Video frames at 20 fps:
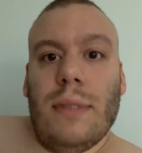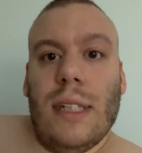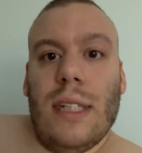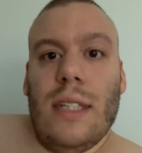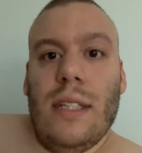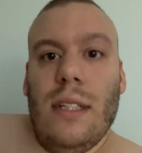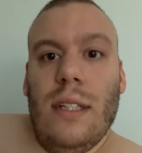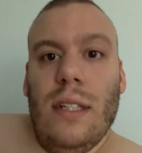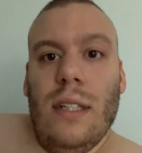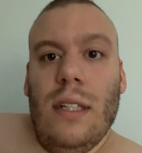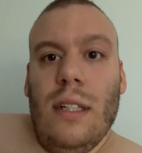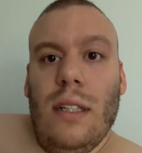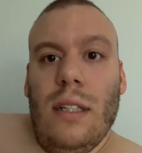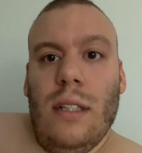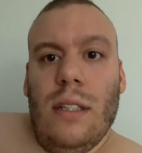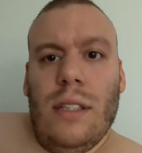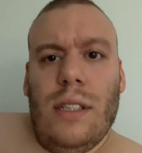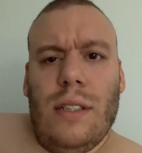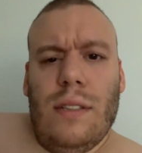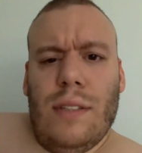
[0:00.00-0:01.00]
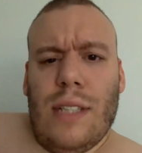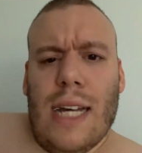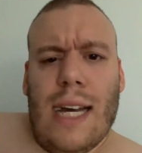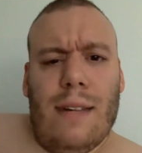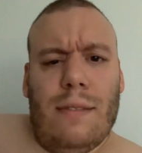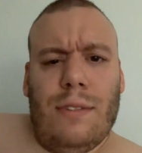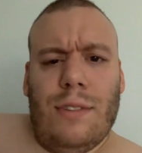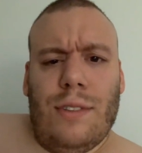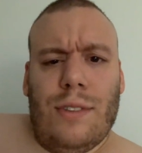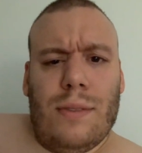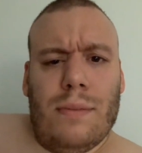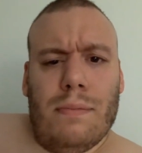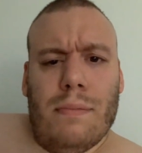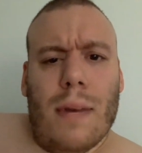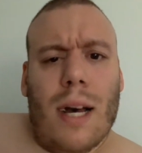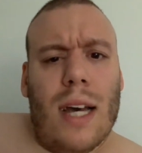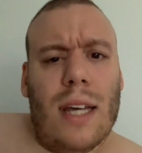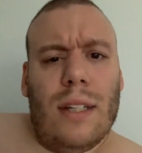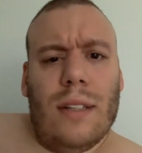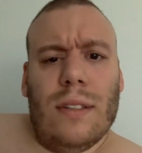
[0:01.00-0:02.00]
but that was
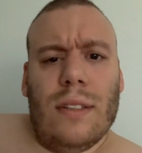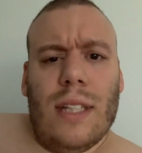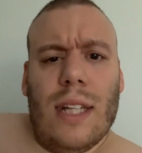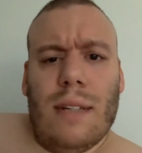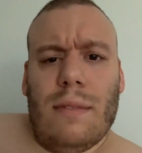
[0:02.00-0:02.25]
minor.